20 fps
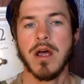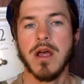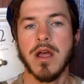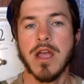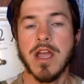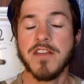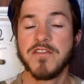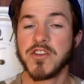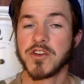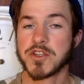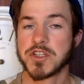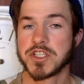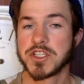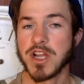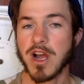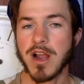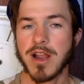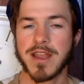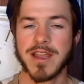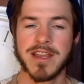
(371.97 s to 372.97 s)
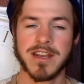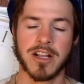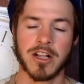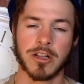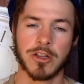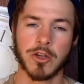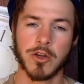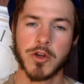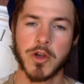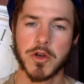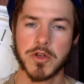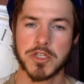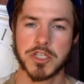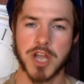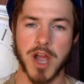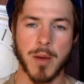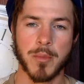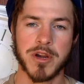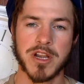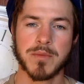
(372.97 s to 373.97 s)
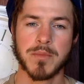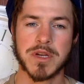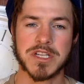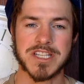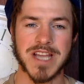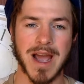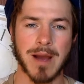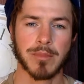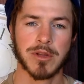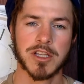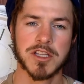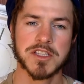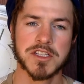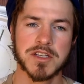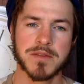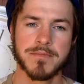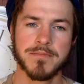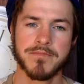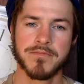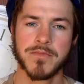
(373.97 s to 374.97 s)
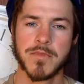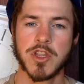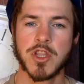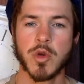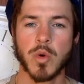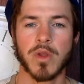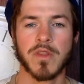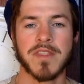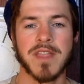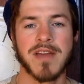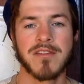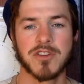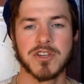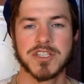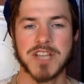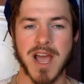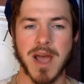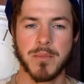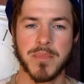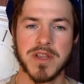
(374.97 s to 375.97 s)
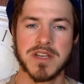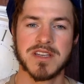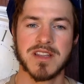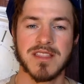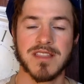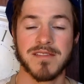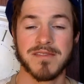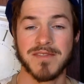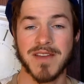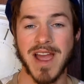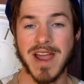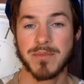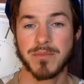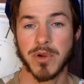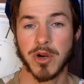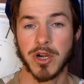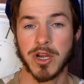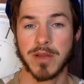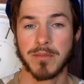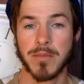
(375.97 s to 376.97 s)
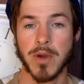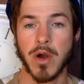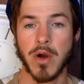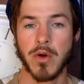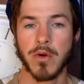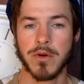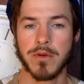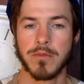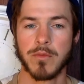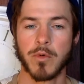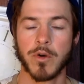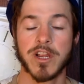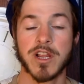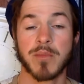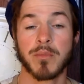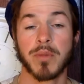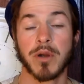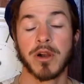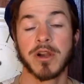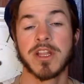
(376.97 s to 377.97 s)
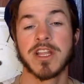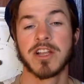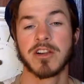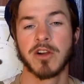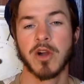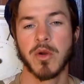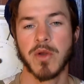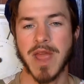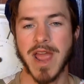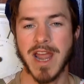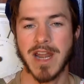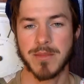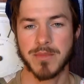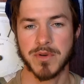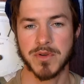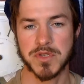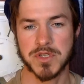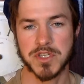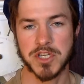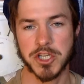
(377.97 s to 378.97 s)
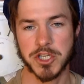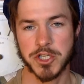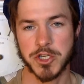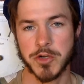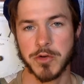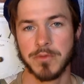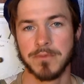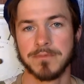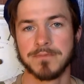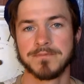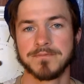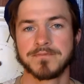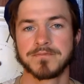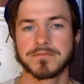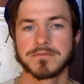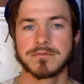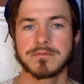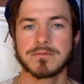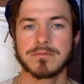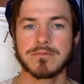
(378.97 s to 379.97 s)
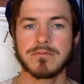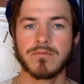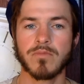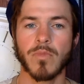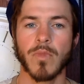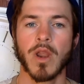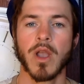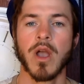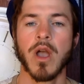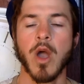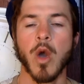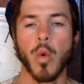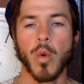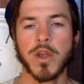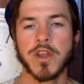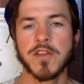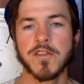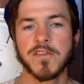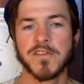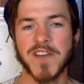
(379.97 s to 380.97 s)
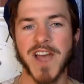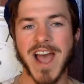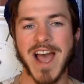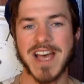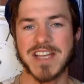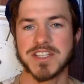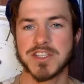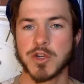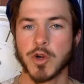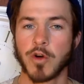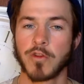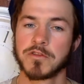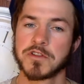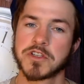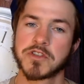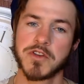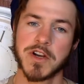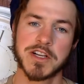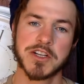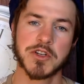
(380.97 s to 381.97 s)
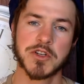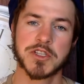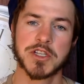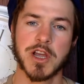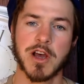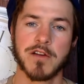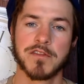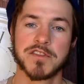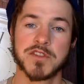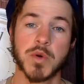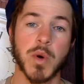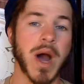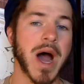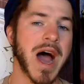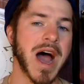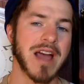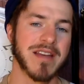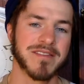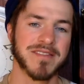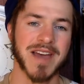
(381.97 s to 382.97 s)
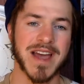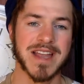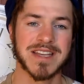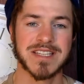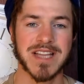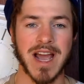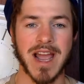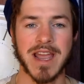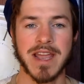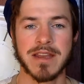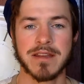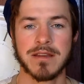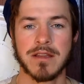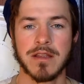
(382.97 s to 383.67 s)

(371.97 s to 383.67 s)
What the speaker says: If you're stuck in a glucose-dominant metabolism, you will never tap into the fat-burning mode where you're burning your own adipose tissue. When you fast or restrict yourself to a high-fat diet,